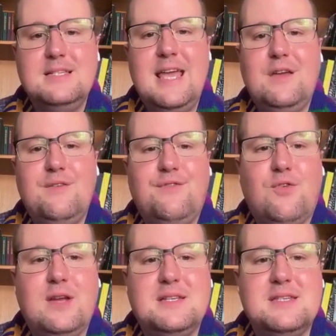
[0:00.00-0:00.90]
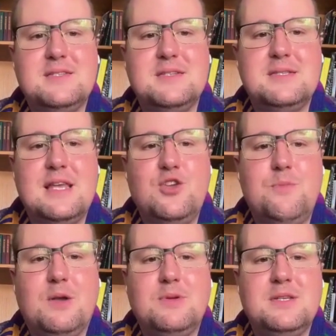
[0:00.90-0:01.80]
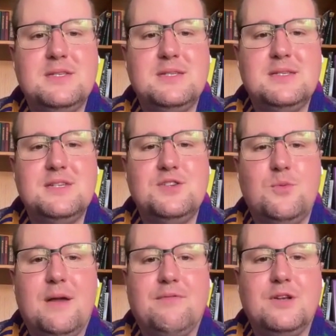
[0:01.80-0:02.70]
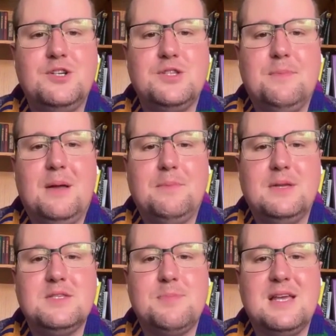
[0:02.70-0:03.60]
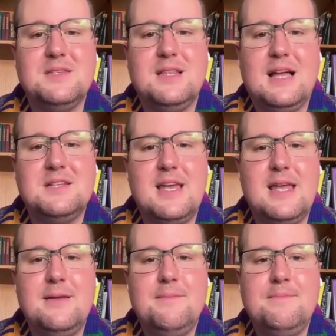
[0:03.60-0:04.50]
Take, for instance, that ubiquitous seasonal beverage, the pumpkin spice latte.